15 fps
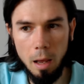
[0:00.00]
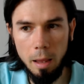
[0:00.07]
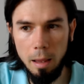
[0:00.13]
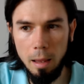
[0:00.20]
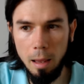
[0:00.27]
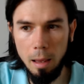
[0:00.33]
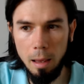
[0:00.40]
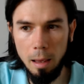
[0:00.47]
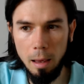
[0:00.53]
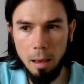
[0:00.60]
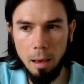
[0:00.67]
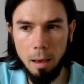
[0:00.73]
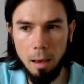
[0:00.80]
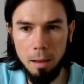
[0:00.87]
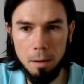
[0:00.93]

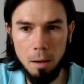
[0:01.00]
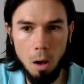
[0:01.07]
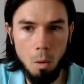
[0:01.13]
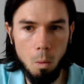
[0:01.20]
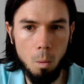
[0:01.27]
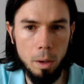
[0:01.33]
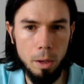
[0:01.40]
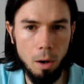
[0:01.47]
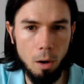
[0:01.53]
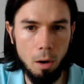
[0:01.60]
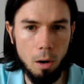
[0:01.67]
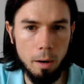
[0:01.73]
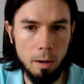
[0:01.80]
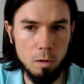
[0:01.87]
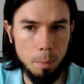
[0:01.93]
And we
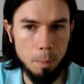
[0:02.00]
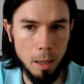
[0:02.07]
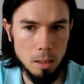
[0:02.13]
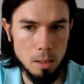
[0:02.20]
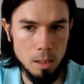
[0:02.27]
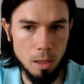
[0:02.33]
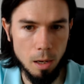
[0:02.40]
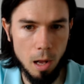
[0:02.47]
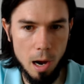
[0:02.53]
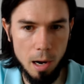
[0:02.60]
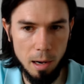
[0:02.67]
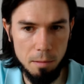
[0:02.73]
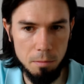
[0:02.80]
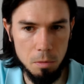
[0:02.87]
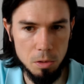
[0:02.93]
are expecting higher
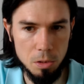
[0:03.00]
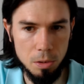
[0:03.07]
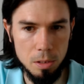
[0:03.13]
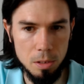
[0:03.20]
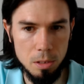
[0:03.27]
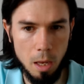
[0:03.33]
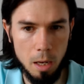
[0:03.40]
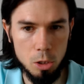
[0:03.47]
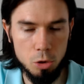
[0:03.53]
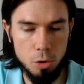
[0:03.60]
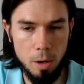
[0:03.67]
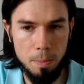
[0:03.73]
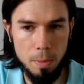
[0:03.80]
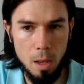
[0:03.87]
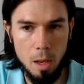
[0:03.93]
levels on this
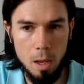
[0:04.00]
entry.